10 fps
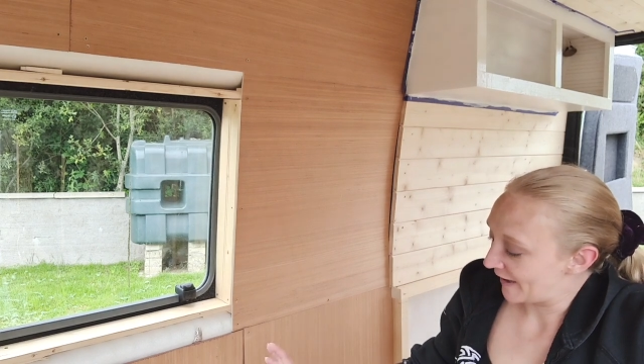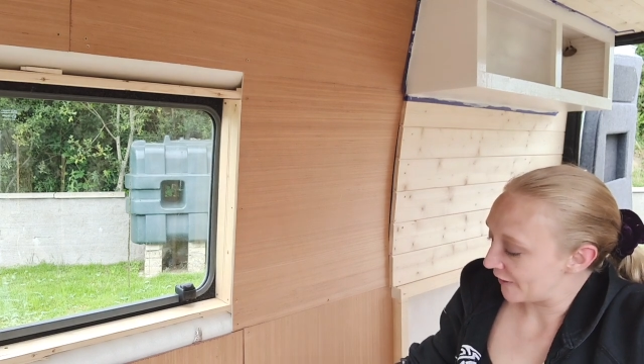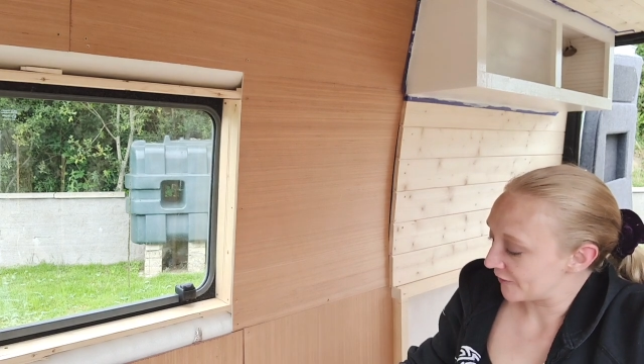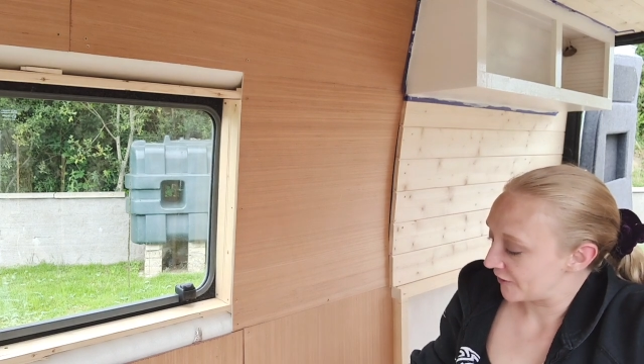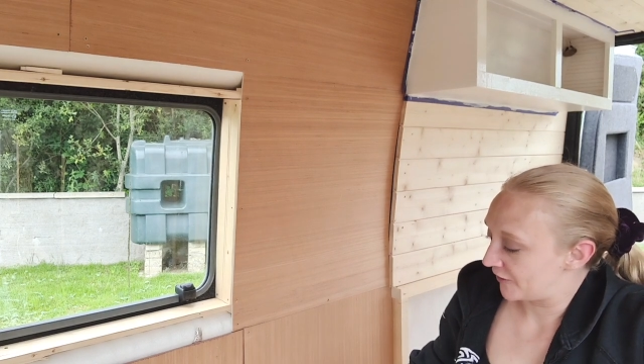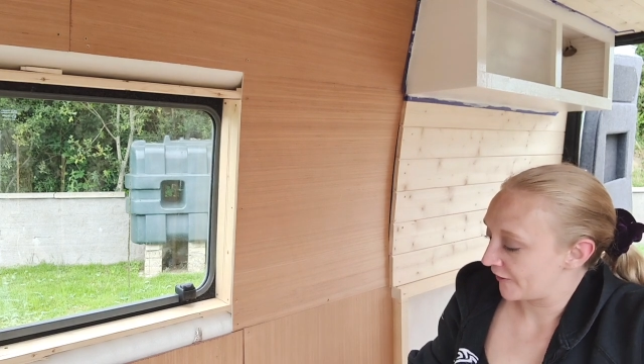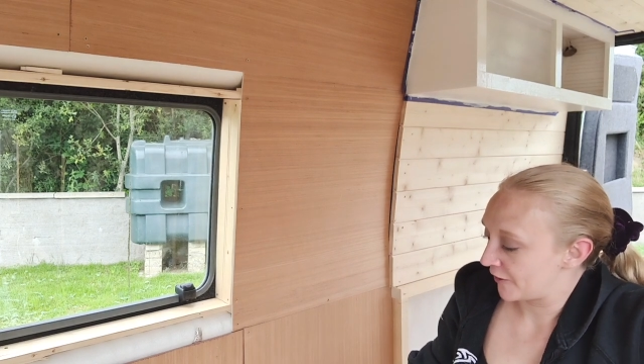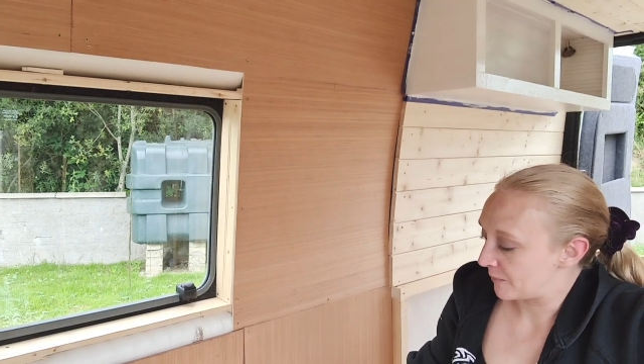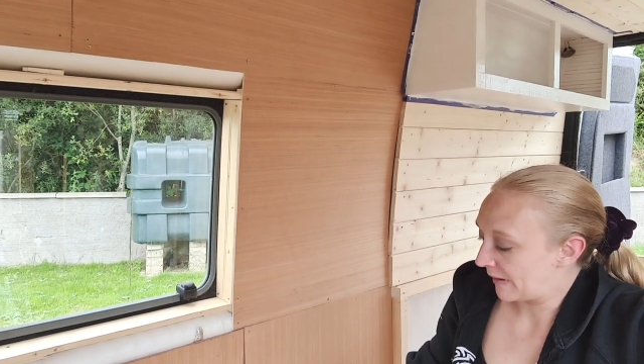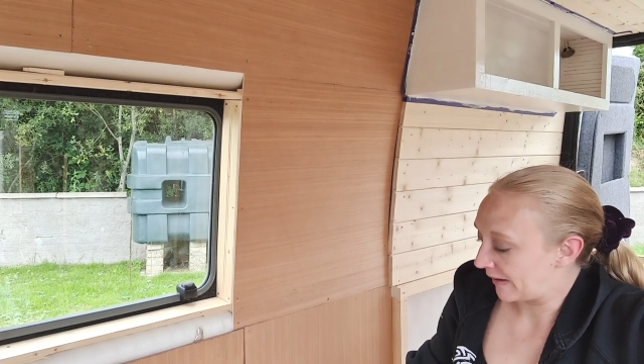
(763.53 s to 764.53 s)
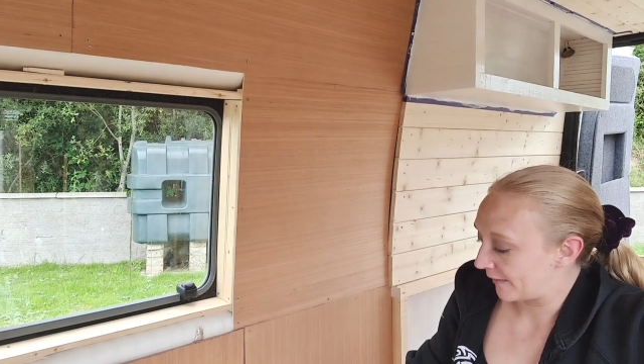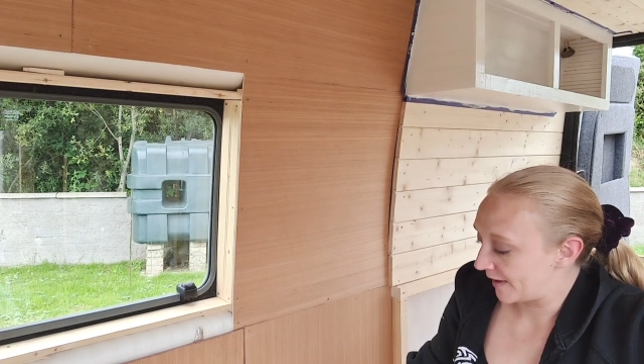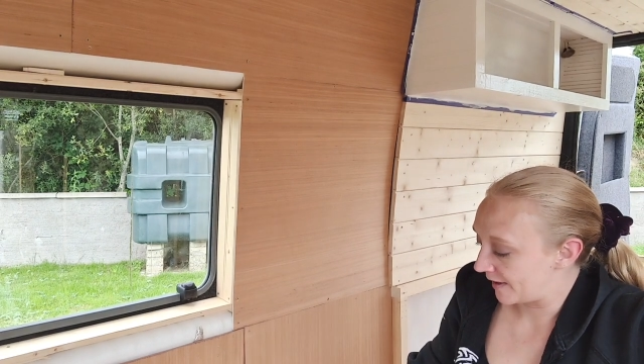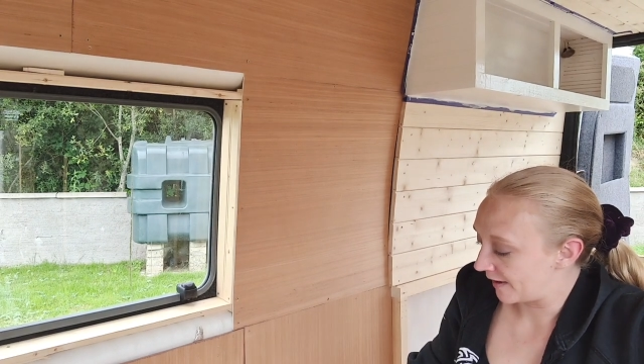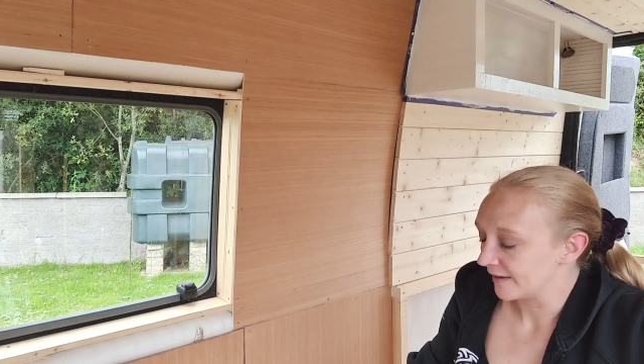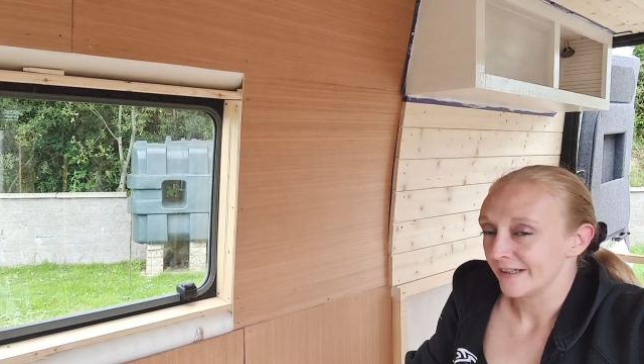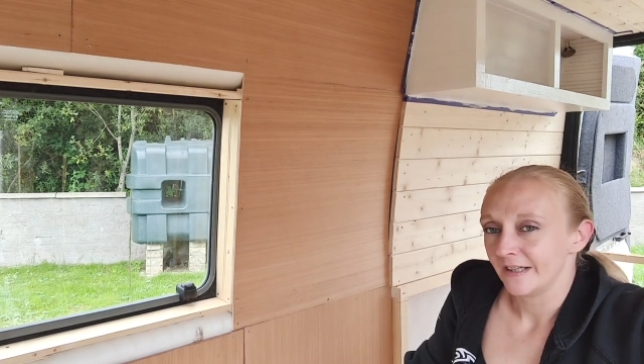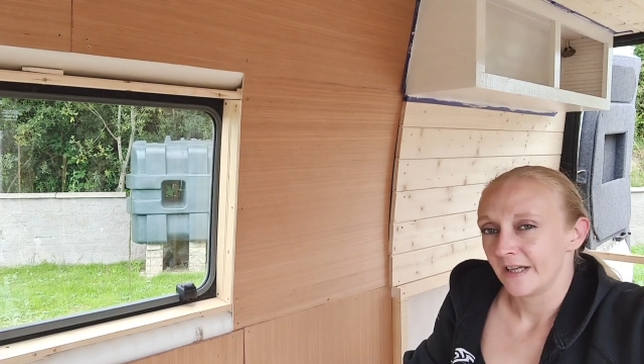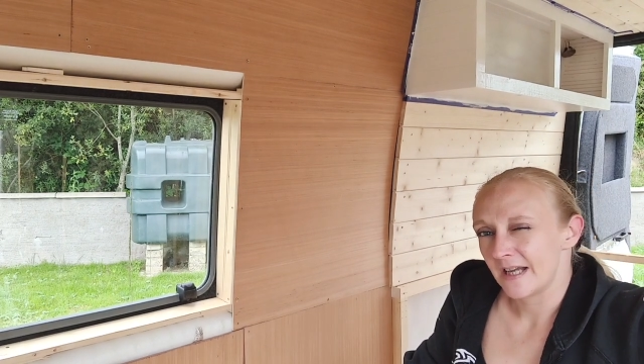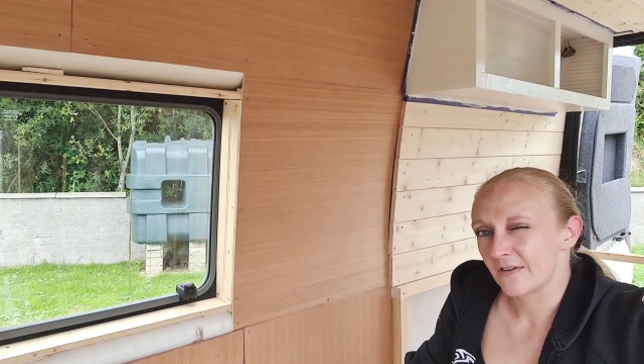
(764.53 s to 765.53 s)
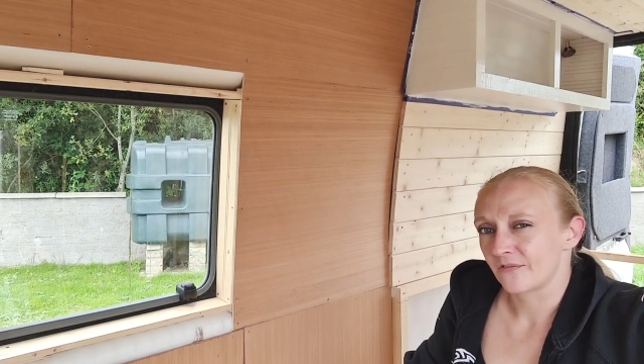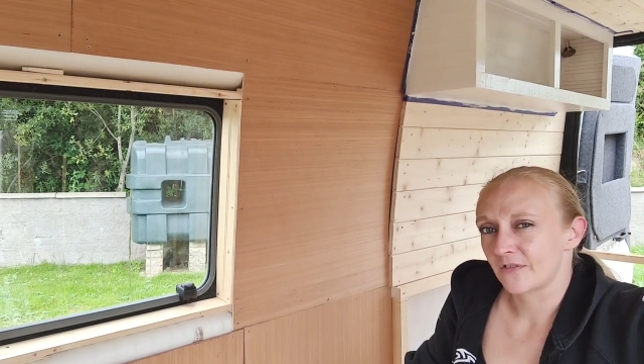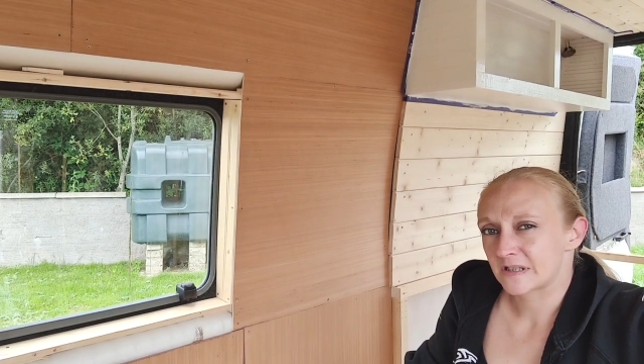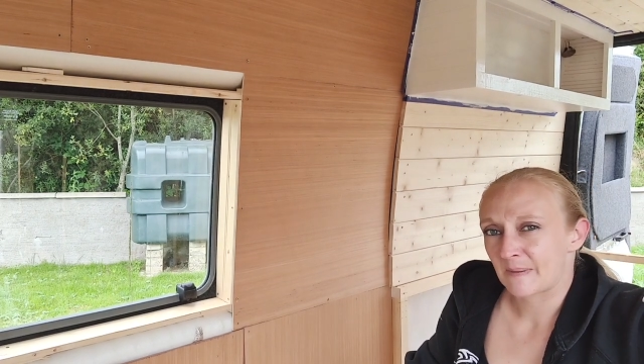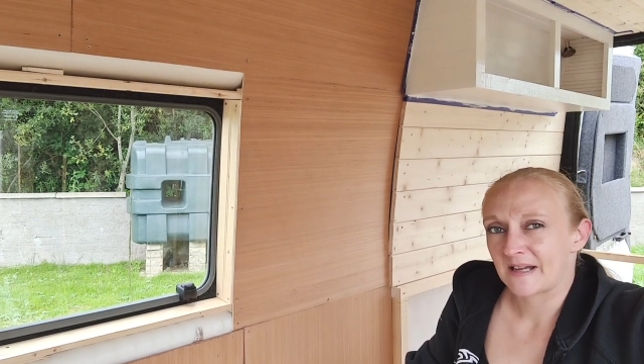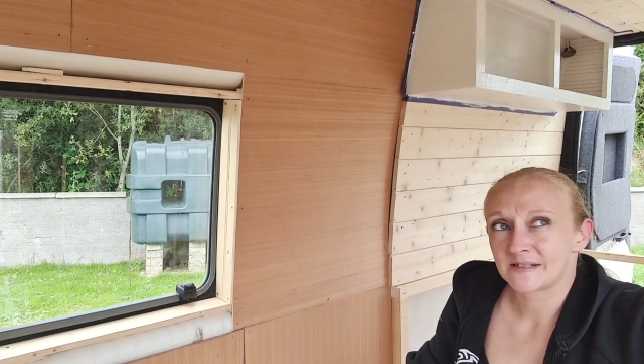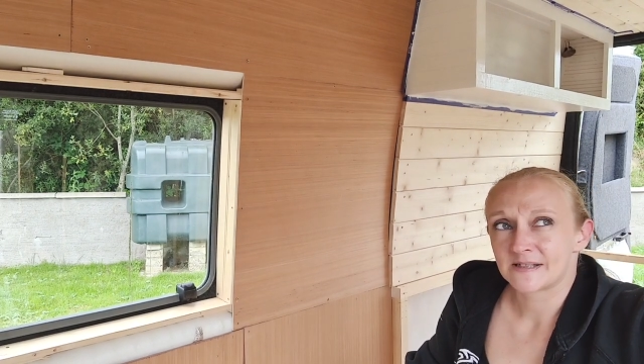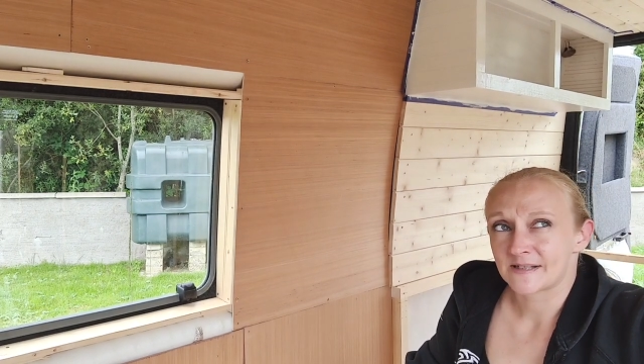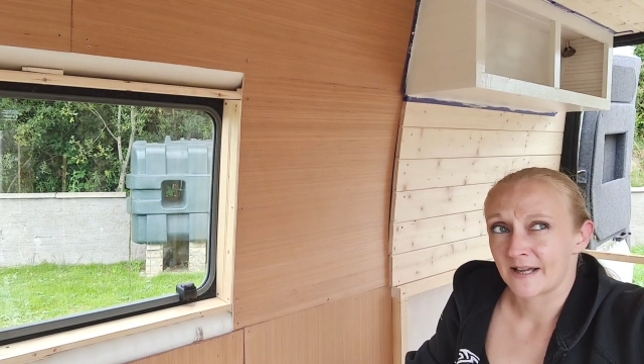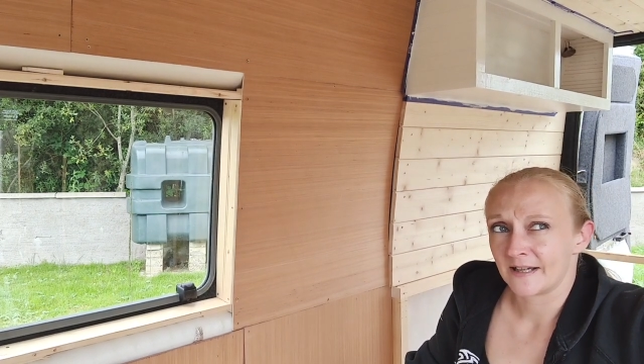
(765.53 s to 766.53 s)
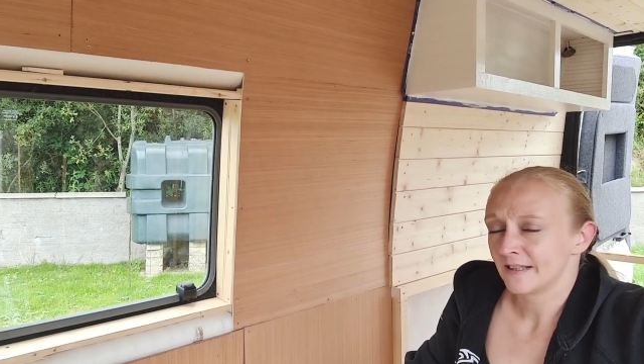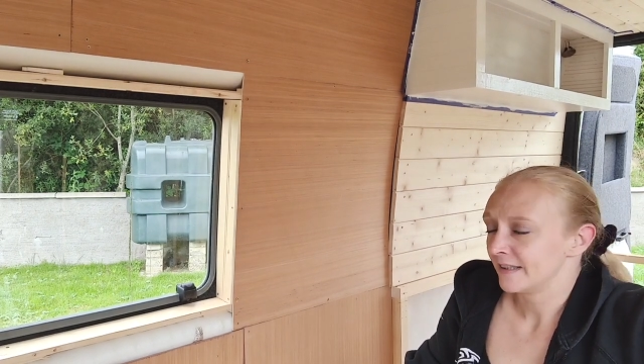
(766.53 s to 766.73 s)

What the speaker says: under the third part here, if the space is there,